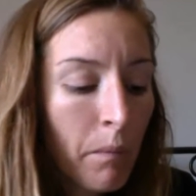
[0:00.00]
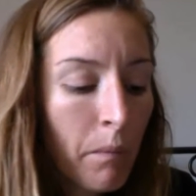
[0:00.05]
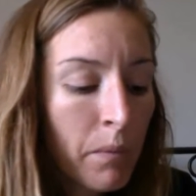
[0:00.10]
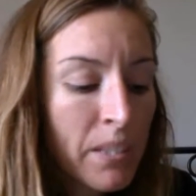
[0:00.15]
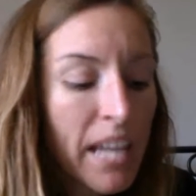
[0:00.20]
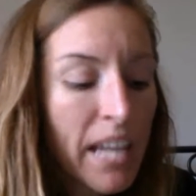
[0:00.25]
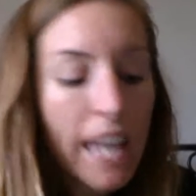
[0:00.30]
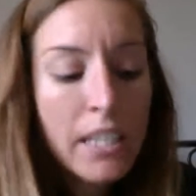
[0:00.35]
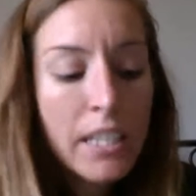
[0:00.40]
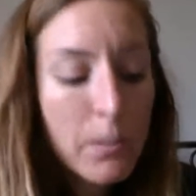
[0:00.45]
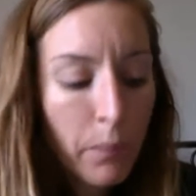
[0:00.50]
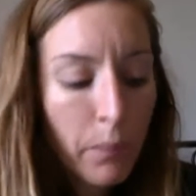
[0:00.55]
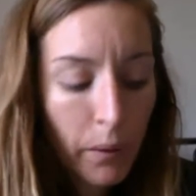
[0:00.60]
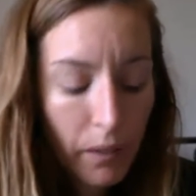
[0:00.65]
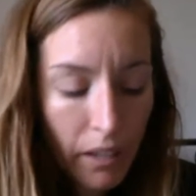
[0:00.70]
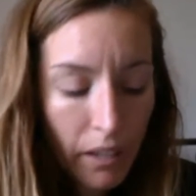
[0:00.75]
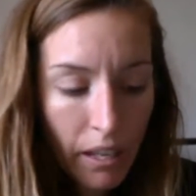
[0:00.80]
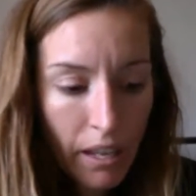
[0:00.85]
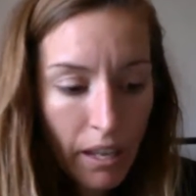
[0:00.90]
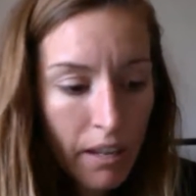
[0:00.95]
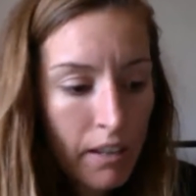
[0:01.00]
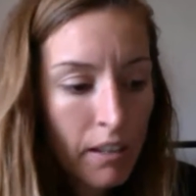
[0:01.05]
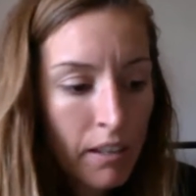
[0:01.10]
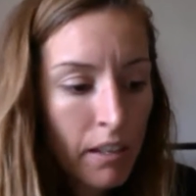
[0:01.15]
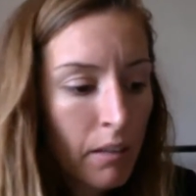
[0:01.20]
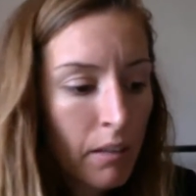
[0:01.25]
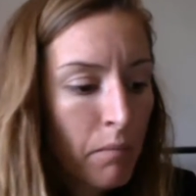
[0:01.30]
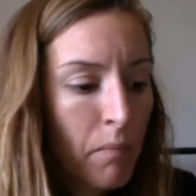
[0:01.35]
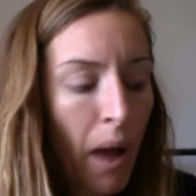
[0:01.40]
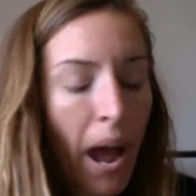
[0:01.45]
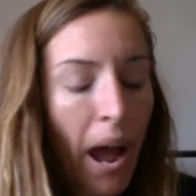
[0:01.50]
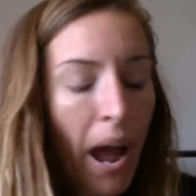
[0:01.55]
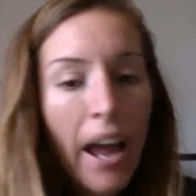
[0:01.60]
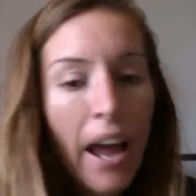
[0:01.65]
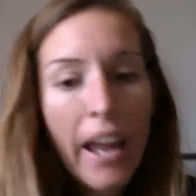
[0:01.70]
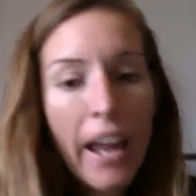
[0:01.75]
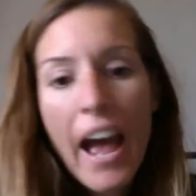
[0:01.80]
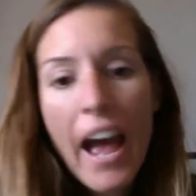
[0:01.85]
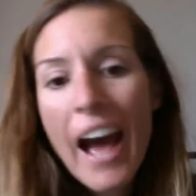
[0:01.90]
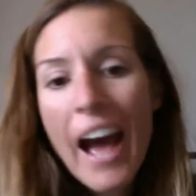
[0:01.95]
desperately
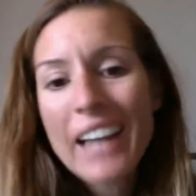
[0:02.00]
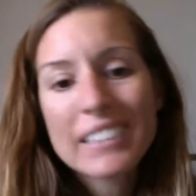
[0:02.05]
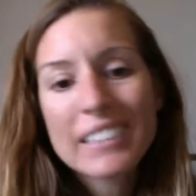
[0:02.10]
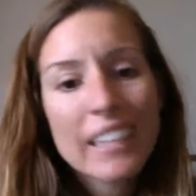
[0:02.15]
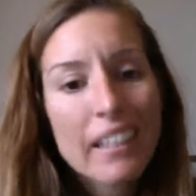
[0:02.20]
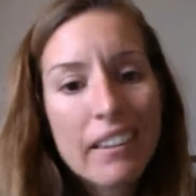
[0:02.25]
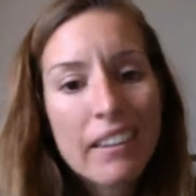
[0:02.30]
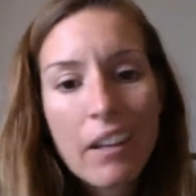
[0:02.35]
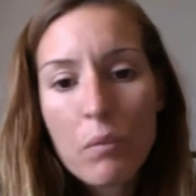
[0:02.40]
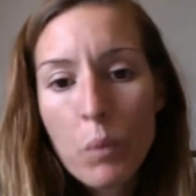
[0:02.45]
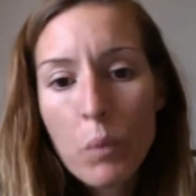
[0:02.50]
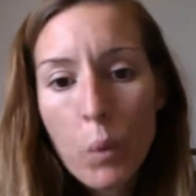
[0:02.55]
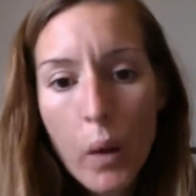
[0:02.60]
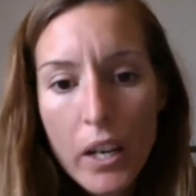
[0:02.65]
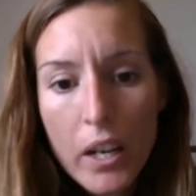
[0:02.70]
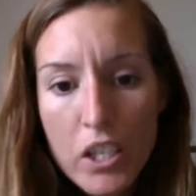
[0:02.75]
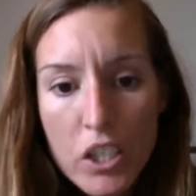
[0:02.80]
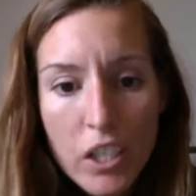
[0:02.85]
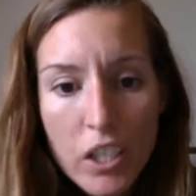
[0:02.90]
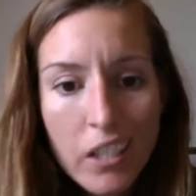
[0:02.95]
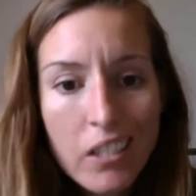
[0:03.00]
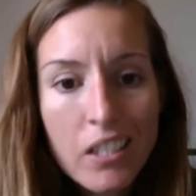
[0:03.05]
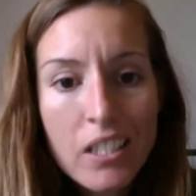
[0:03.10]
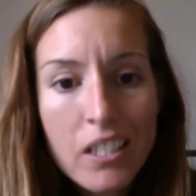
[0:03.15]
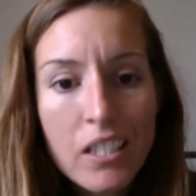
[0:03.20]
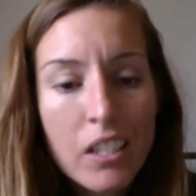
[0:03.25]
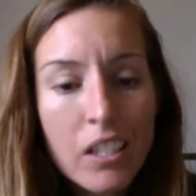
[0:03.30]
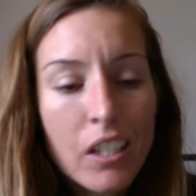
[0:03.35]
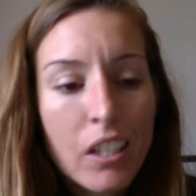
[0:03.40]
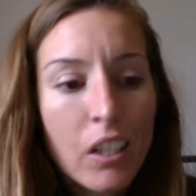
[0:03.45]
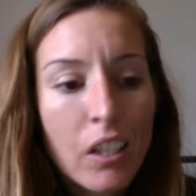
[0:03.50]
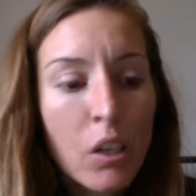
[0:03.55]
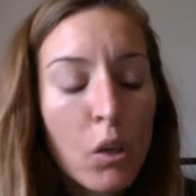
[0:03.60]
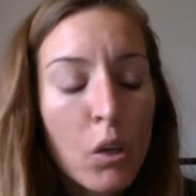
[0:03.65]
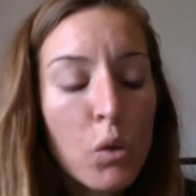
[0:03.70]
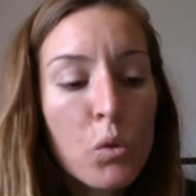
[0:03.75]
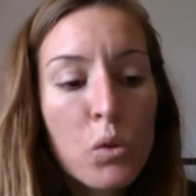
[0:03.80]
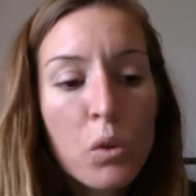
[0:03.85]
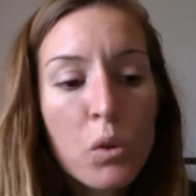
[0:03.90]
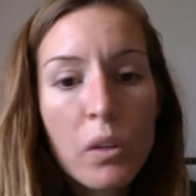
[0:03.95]
by asking them questions,
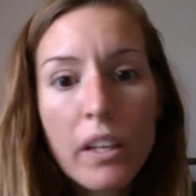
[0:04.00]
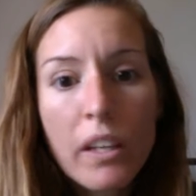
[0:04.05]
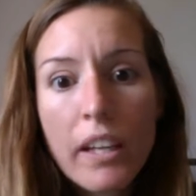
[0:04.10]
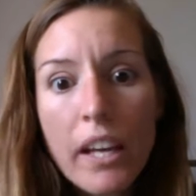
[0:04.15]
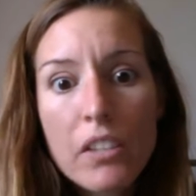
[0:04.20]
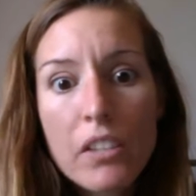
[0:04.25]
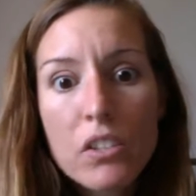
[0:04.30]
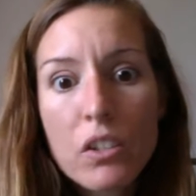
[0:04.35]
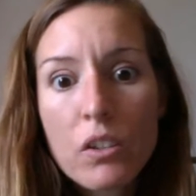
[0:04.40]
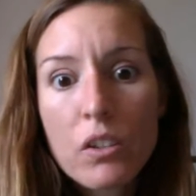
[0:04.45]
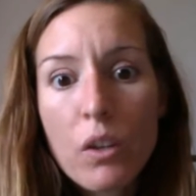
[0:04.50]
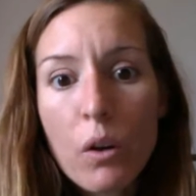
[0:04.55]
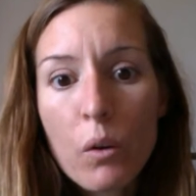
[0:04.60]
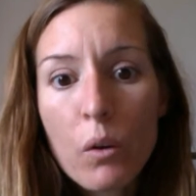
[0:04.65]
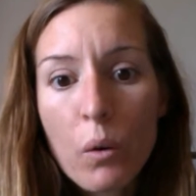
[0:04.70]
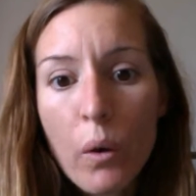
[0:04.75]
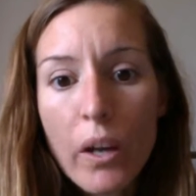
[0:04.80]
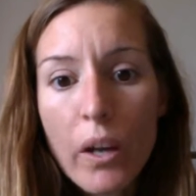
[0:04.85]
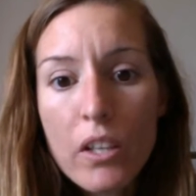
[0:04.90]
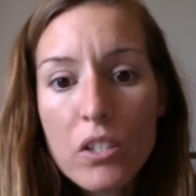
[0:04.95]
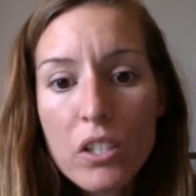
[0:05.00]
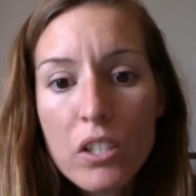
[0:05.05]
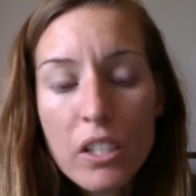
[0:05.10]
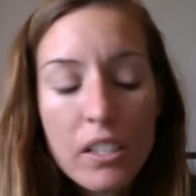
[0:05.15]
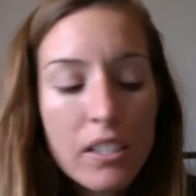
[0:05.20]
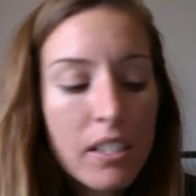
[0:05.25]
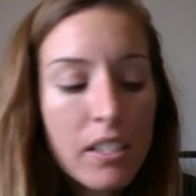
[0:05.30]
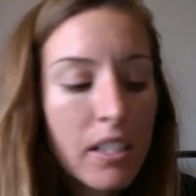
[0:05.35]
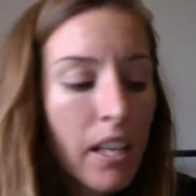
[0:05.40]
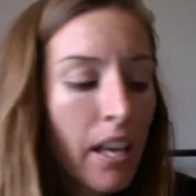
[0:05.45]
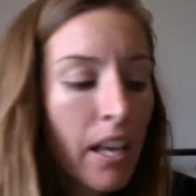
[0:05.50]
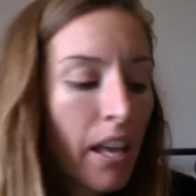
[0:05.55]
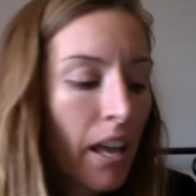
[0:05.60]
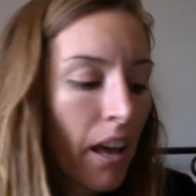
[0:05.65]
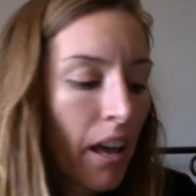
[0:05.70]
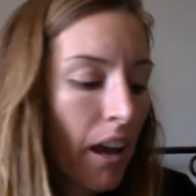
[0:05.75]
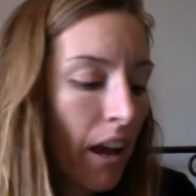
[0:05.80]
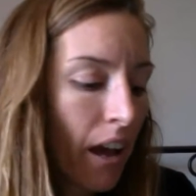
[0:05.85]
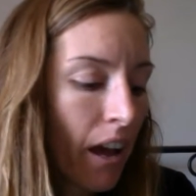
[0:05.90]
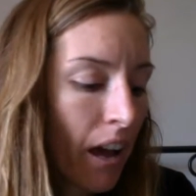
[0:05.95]
usually yes or no questions,
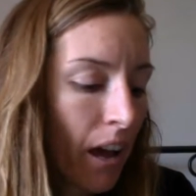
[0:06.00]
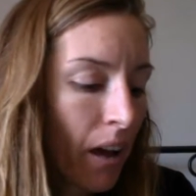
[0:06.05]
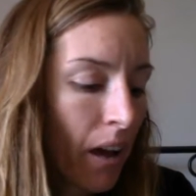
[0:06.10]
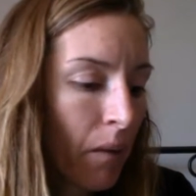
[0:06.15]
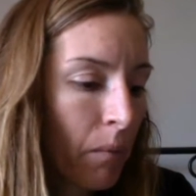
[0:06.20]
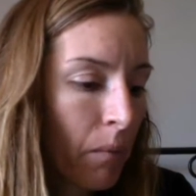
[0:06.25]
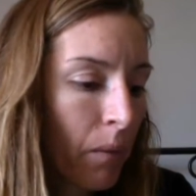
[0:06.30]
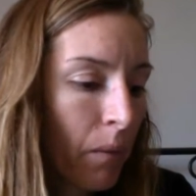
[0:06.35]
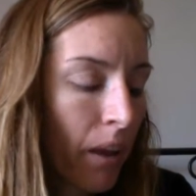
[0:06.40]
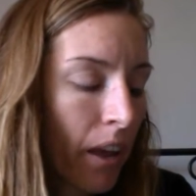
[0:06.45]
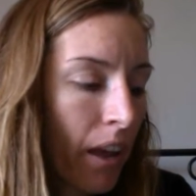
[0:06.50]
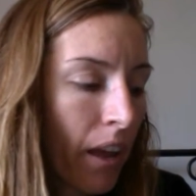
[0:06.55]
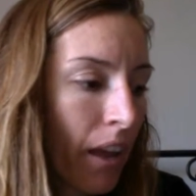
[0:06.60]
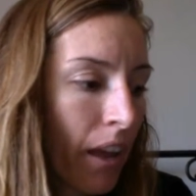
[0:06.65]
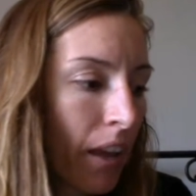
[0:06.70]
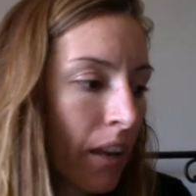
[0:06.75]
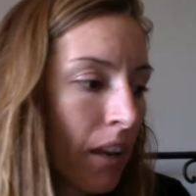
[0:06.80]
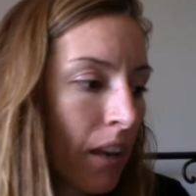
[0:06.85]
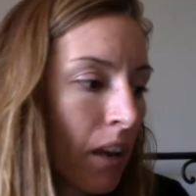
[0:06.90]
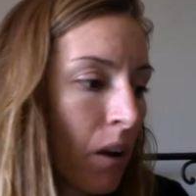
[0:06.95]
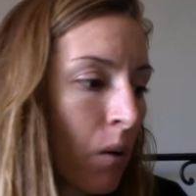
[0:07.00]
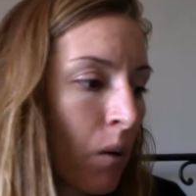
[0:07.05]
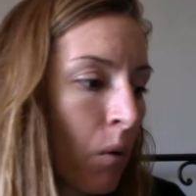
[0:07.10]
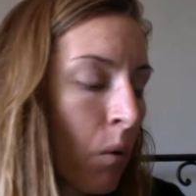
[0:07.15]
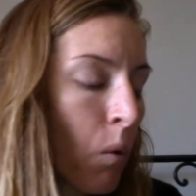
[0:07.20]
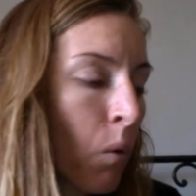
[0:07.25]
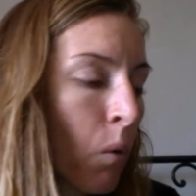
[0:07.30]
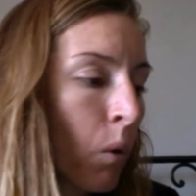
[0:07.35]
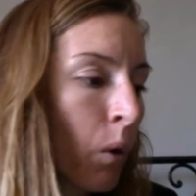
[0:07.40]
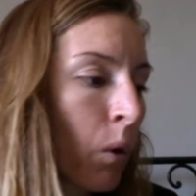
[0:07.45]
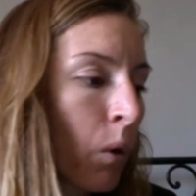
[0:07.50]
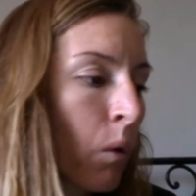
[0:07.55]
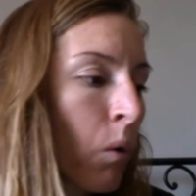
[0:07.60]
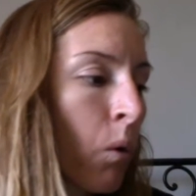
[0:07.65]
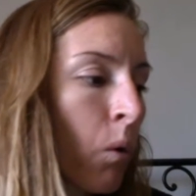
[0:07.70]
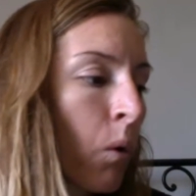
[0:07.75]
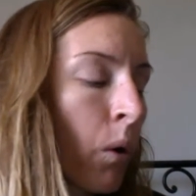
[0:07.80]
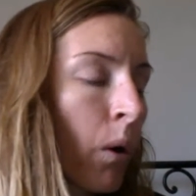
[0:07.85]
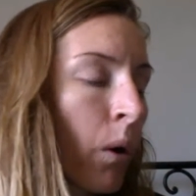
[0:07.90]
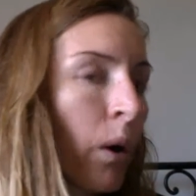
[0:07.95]
and
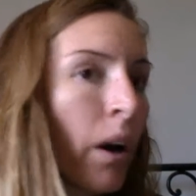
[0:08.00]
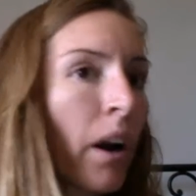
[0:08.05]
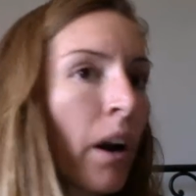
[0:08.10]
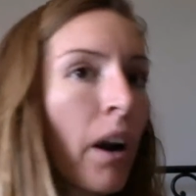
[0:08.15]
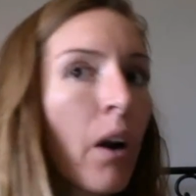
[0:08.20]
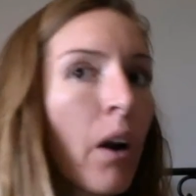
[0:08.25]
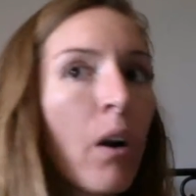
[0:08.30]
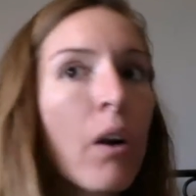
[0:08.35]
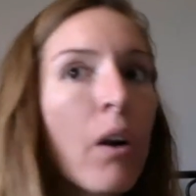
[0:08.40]
or